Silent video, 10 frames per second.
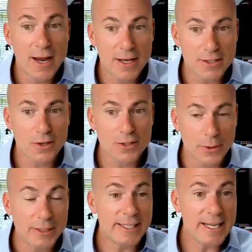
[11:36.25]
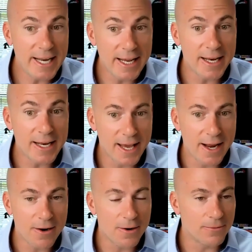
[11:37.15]
is also a leading
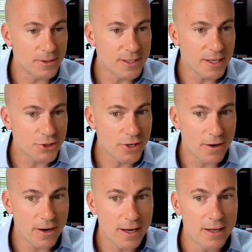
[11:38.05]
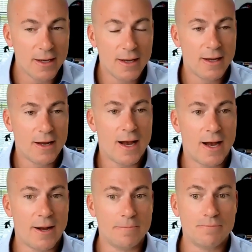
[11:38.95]
indicator of recessionary
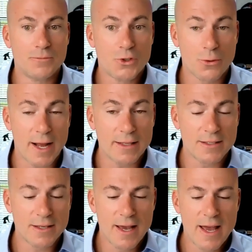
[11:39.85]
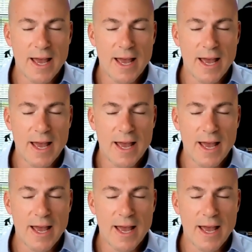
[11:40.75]
um, trends.